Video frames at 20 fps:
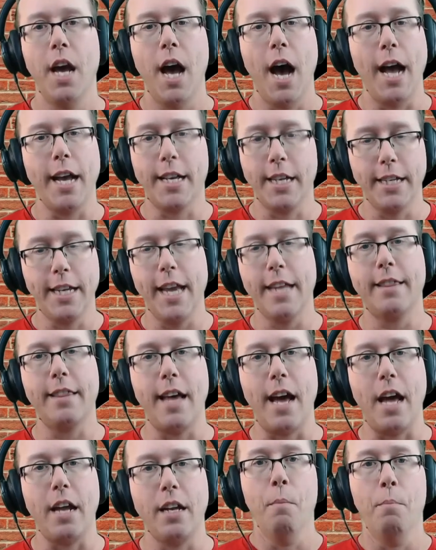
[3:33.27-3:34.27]
I can get
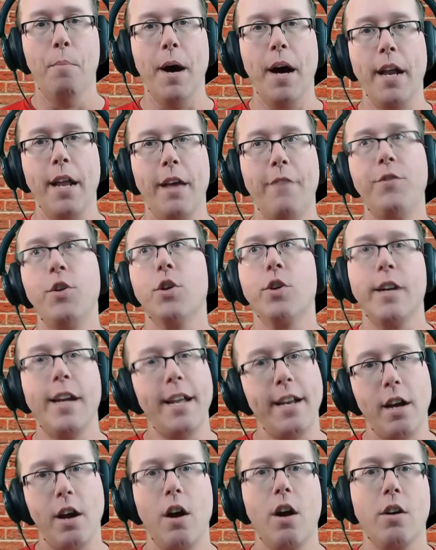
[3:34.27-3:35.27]
that. But if you're an
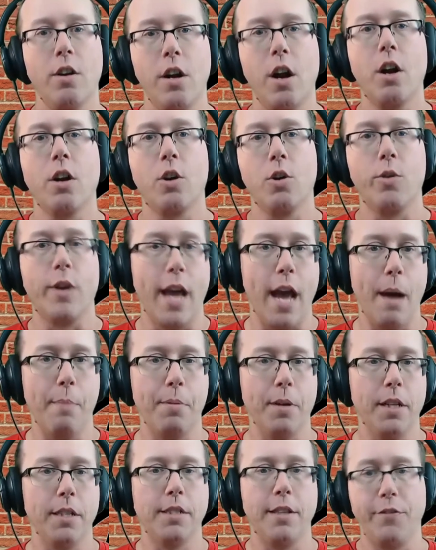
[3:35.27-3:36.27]
anarcho
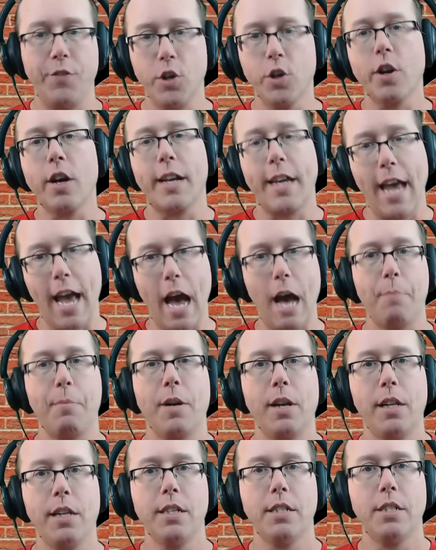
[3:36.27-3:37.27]
capitalist, if you're a
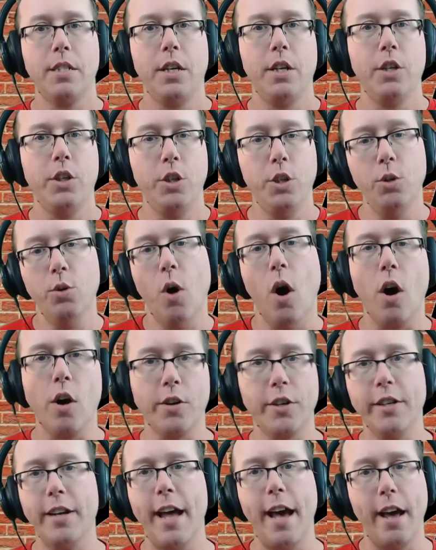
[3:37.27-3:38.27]
capitalist, you
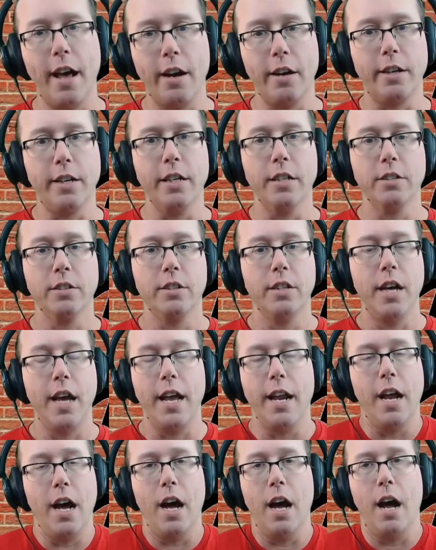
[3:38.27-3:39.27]
aren't an anarchist.
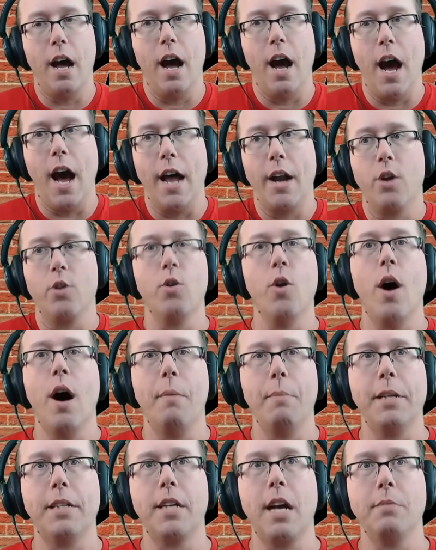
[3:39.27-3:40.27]
And I, I don't know how
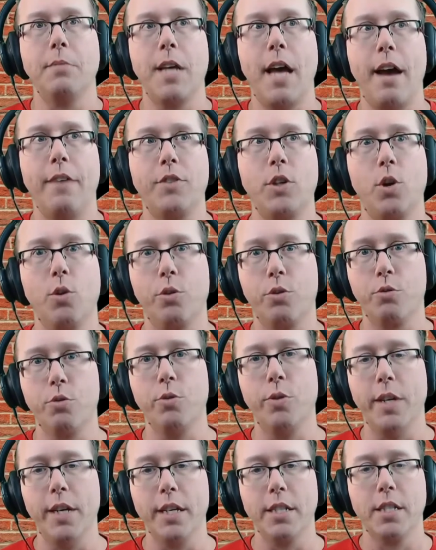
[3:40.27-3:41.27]
many times I have to go
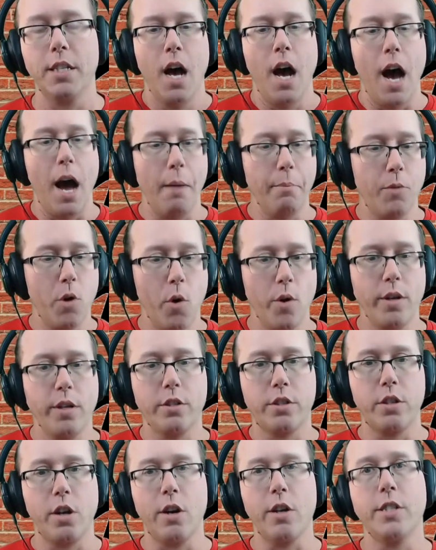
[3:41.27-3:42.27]
through this. I'm going to
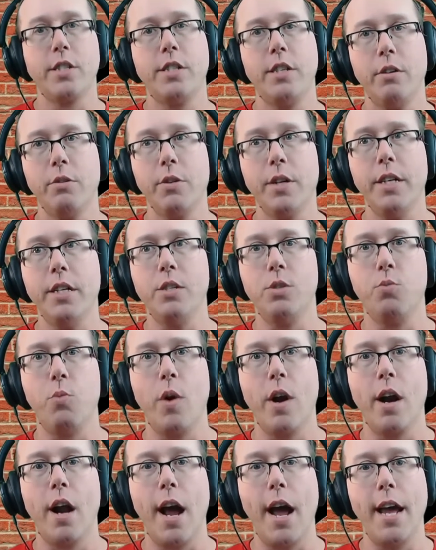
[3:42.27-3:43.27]
start a series
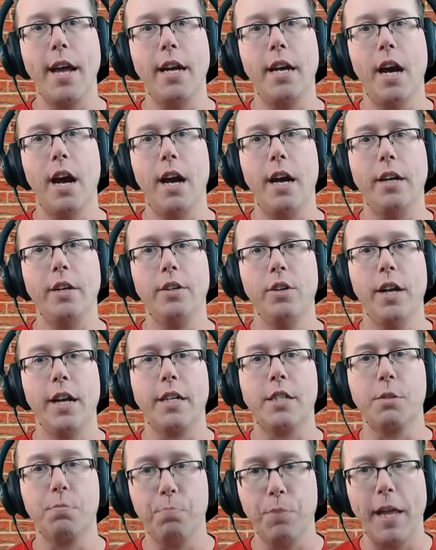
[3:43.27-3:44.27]
where I, I
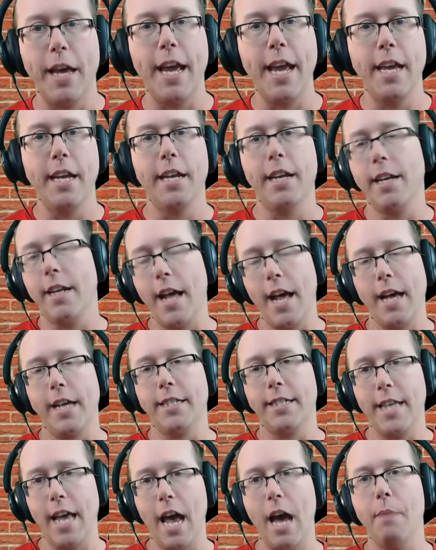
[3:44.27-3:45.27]
explain and
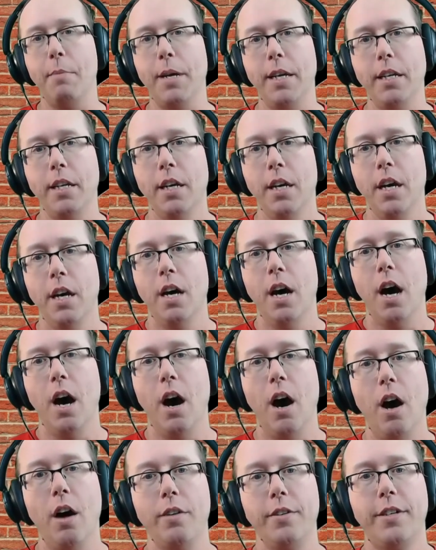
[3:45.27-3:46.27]
examine
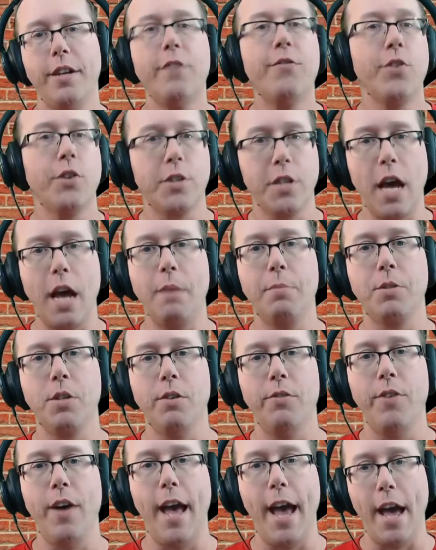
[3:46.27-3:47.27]
uh, different types
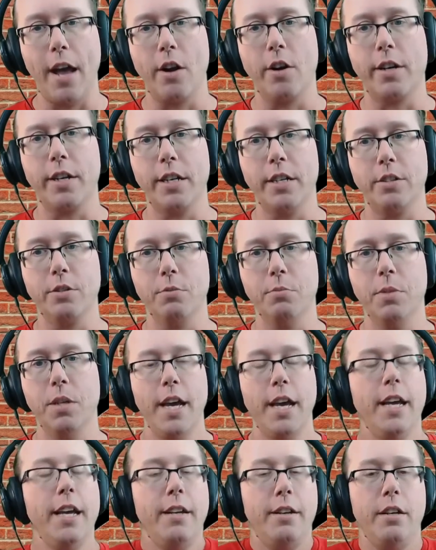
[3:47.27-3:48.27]
of anarchism
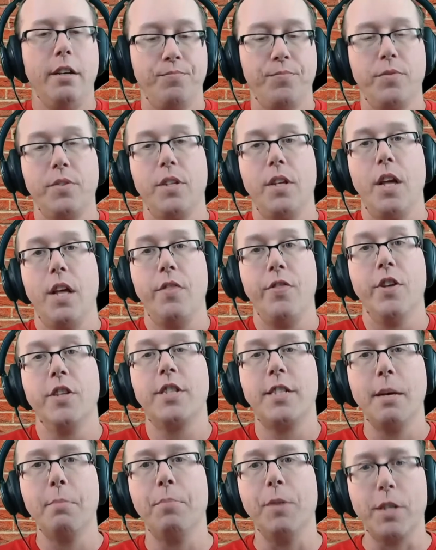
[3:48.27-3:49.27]
in the
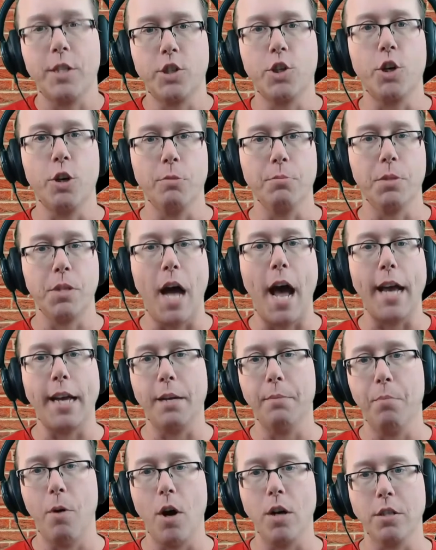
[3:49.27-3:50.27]
simplest terms I
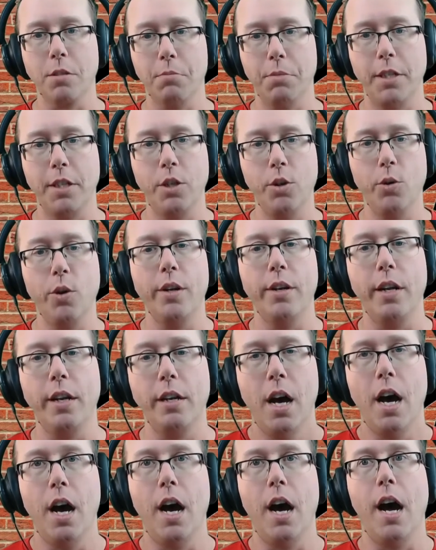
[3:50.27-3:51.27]
can possibly do it in.
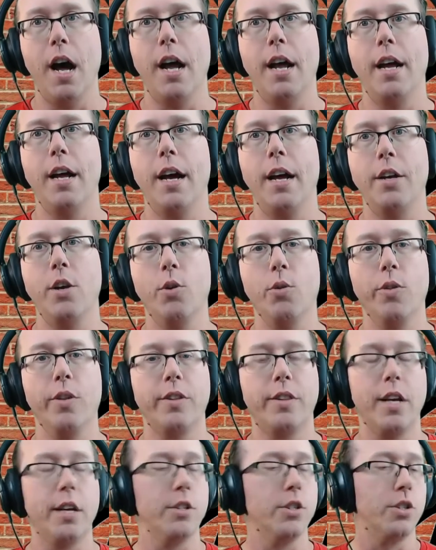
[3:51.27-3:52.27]
Uh, I, I know
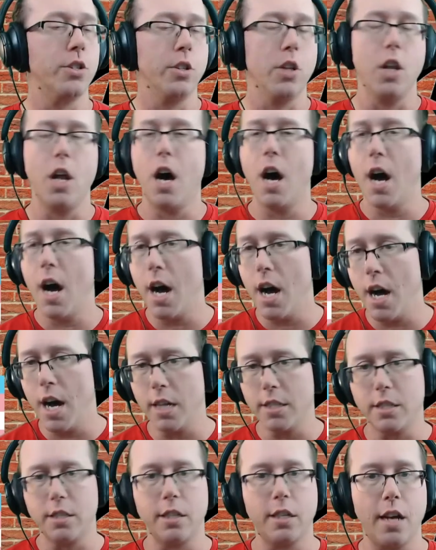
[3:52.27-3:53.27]
that there's
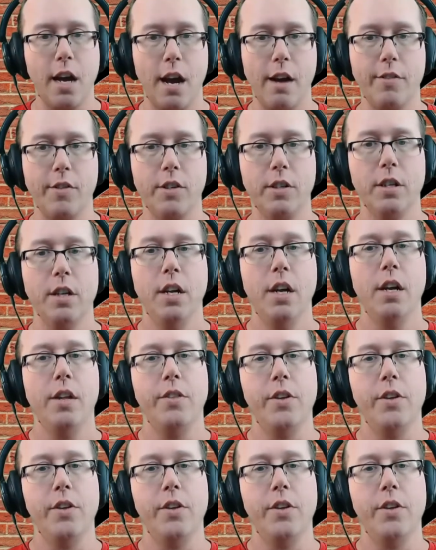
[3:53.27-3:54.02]
lots to cover.